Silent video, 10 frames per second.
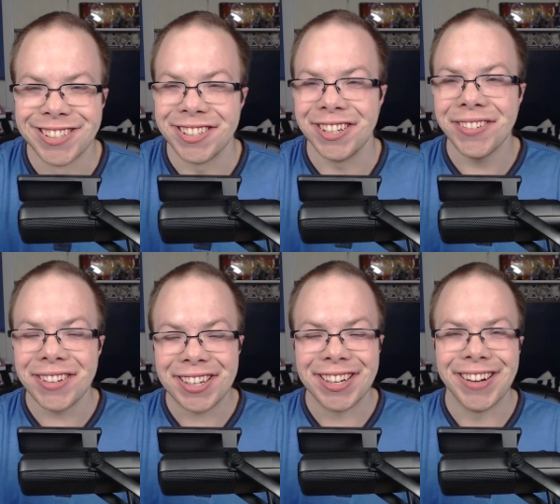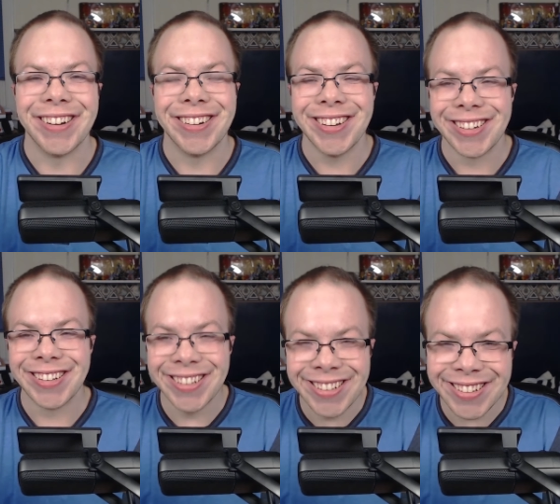Here we go.
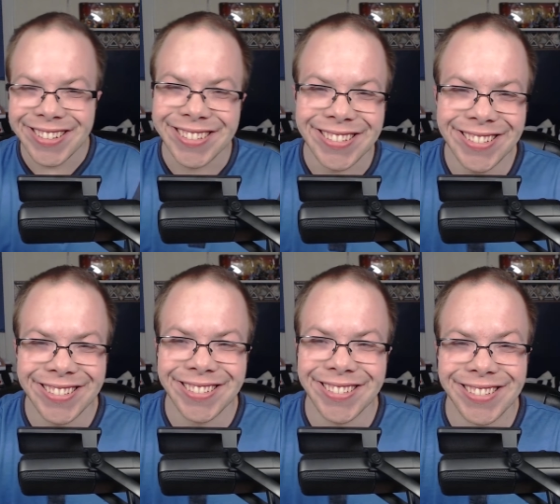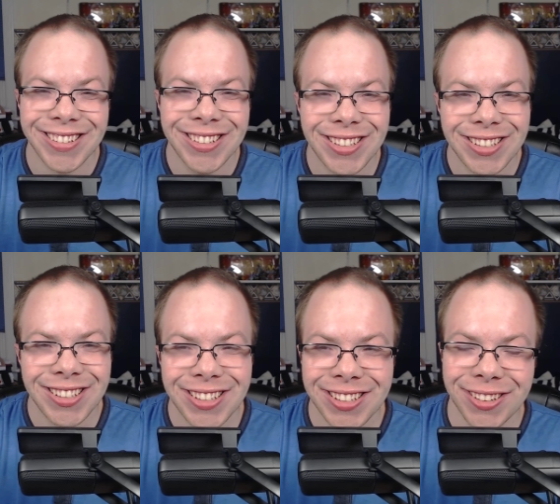Ooh.
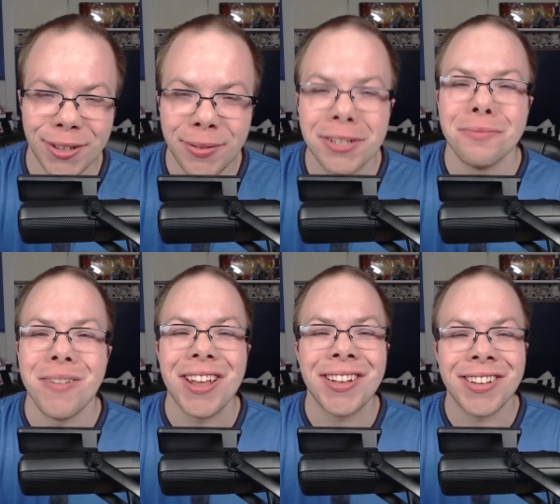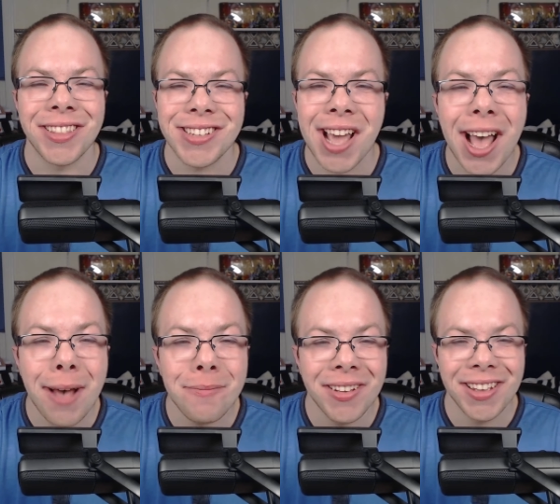Luffy has made it to the
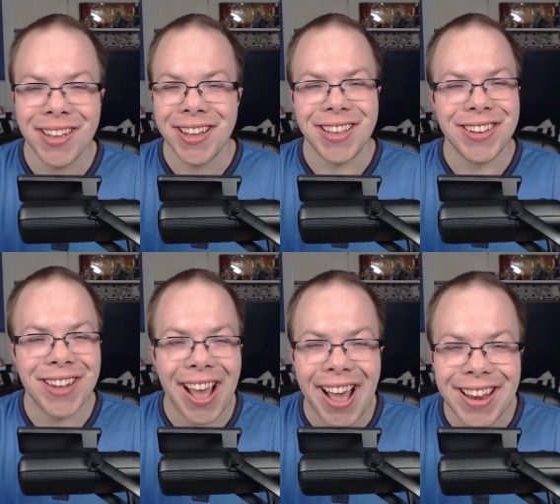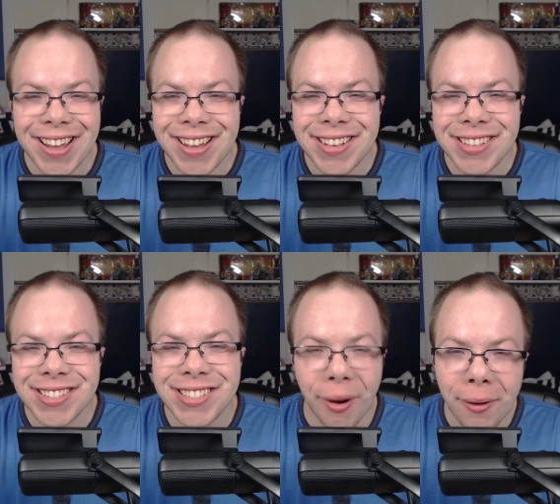top. You got
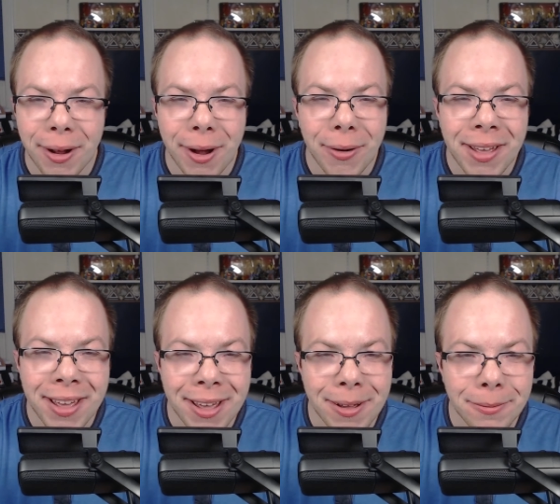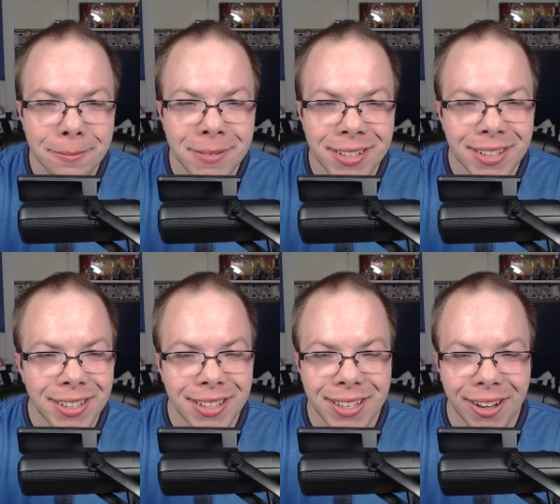Zoro, him.
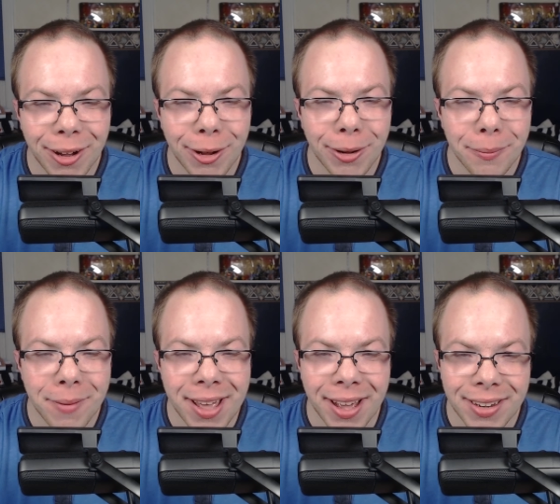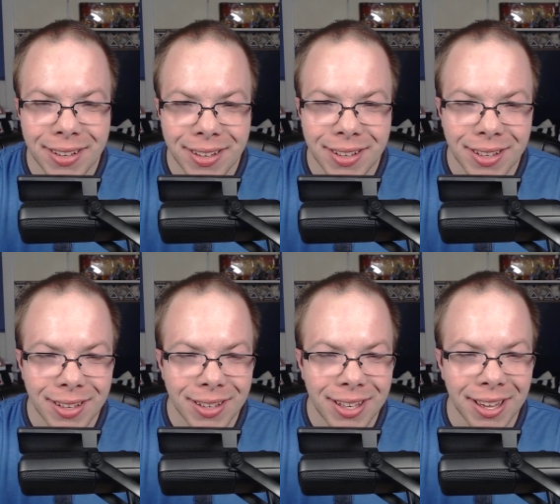Oh man.
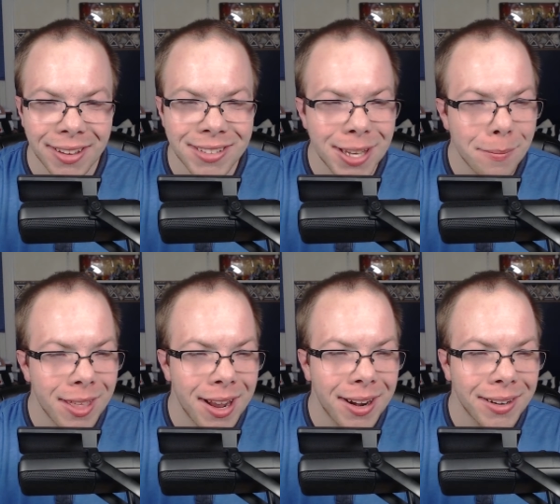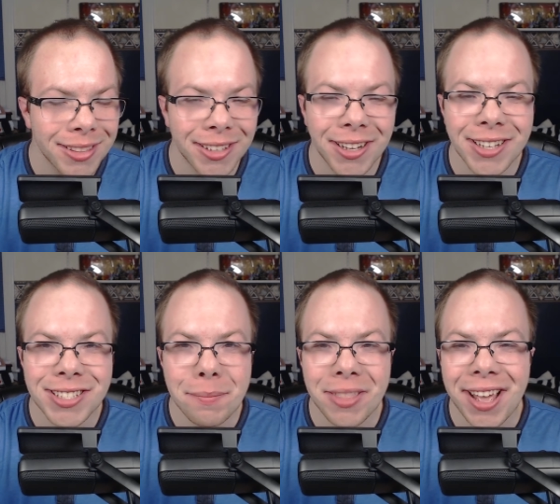Killer's up there, Law's
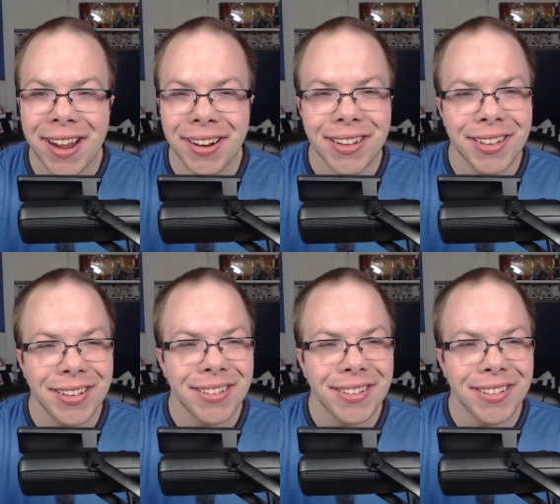up there.